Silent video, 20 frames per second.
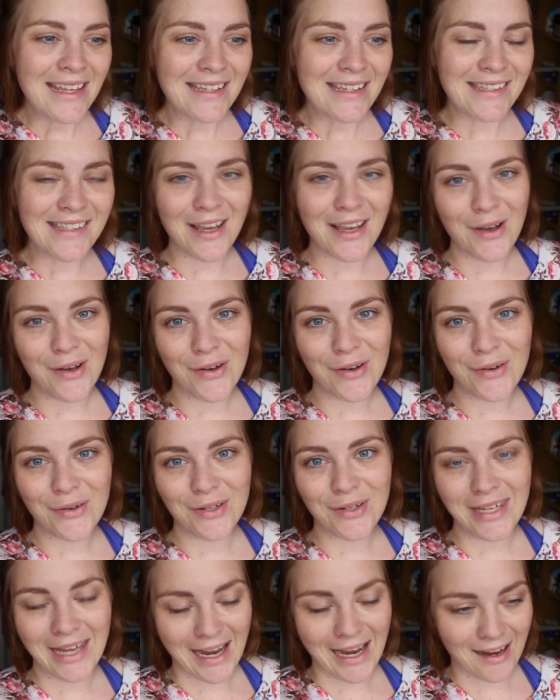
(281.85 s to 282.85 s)
So,
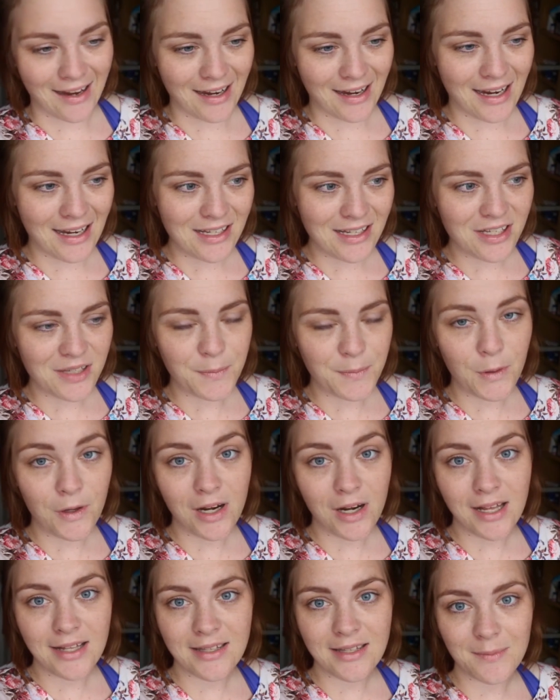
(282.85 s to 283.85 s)
yeah, I just put
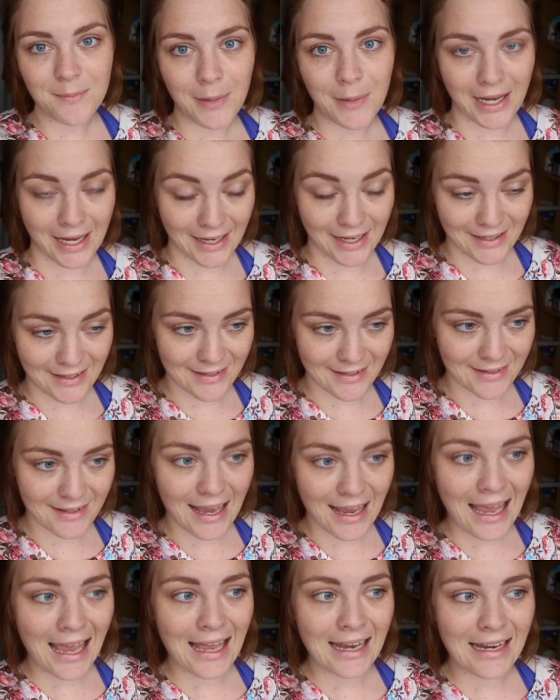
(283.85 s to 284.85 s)
on some pants,
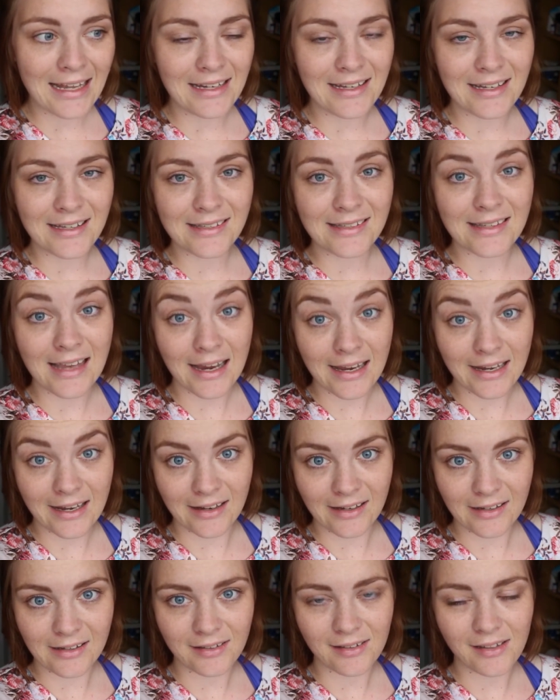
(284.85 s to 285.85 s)
and I
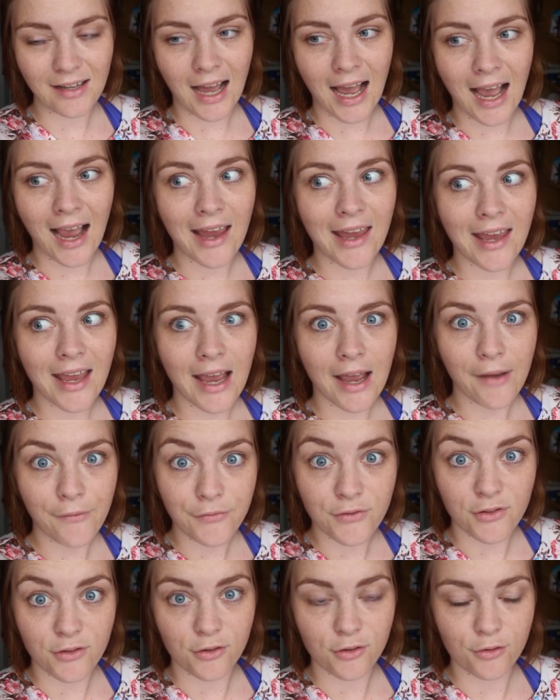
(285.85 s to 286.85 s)
decided I
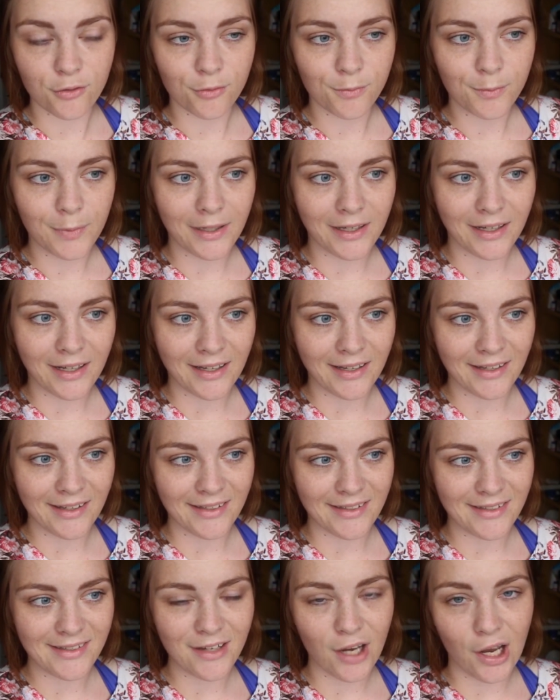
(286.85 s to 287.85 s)
have to,
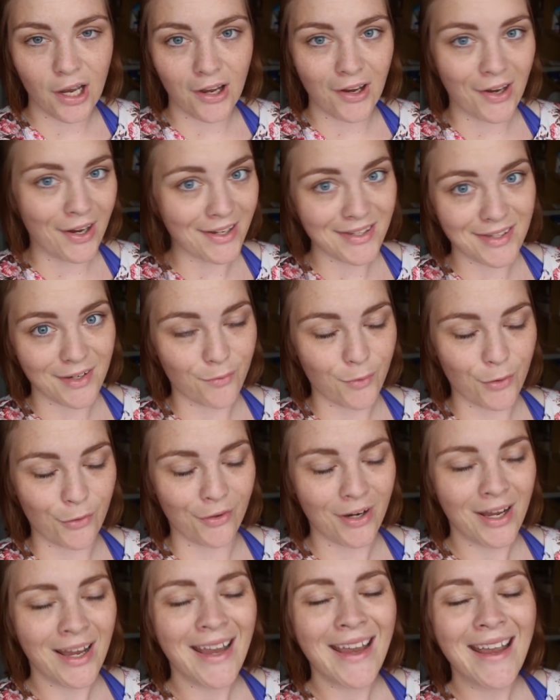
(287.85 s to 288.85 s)
because... Oh, else I
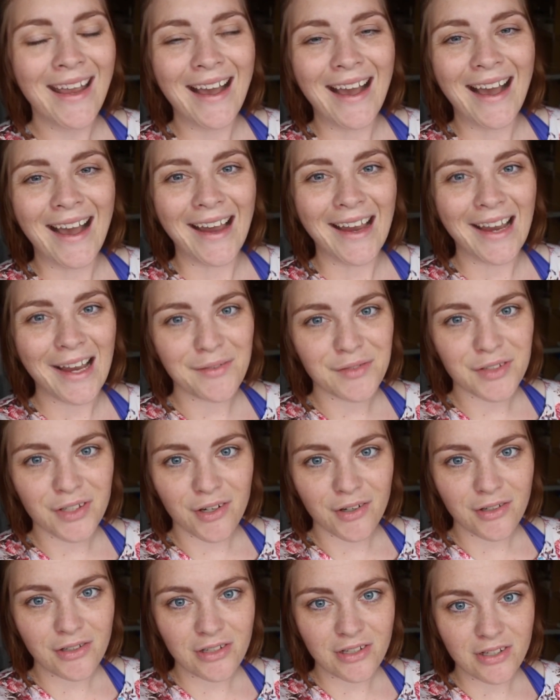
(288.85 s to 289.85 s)
won't. I have to
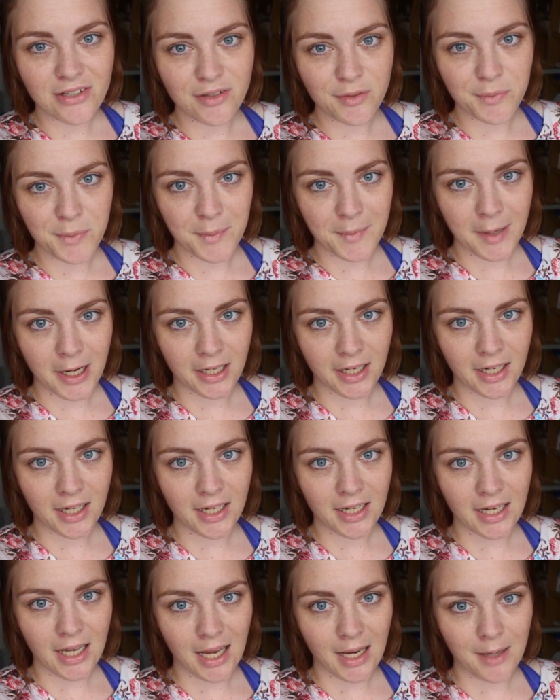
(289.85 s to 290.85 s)
go to the
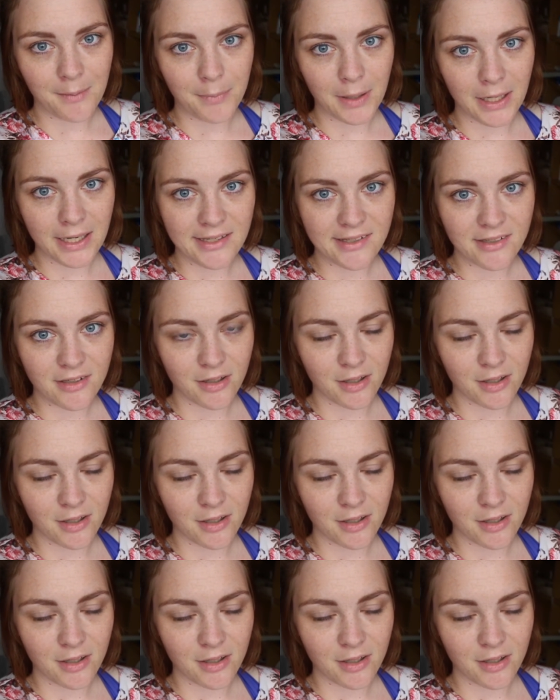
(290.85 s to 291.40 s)
supermarket and buy